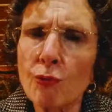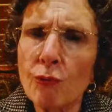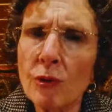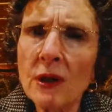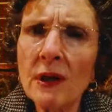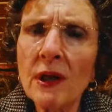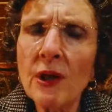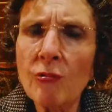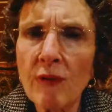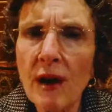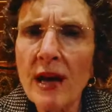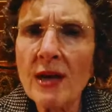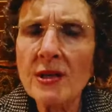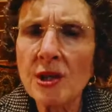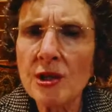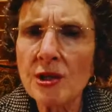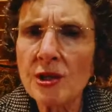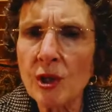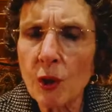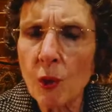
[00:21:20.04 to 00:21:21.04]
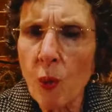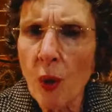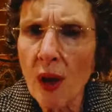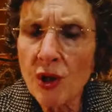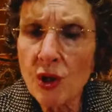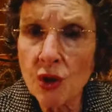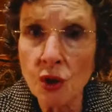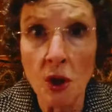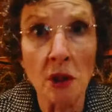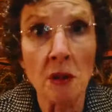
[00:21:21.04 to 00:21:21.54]
really raises the
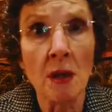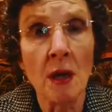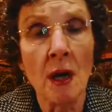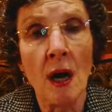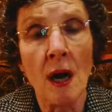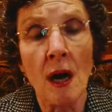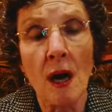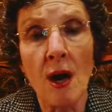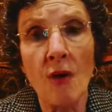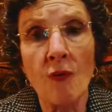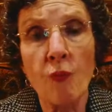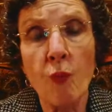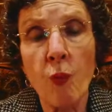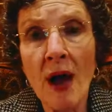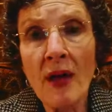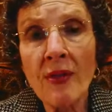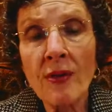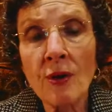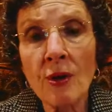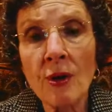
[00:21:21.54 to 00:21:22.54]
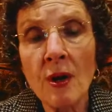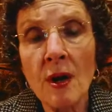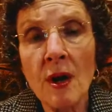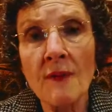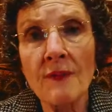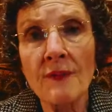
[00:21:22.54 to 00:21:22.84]
question of whether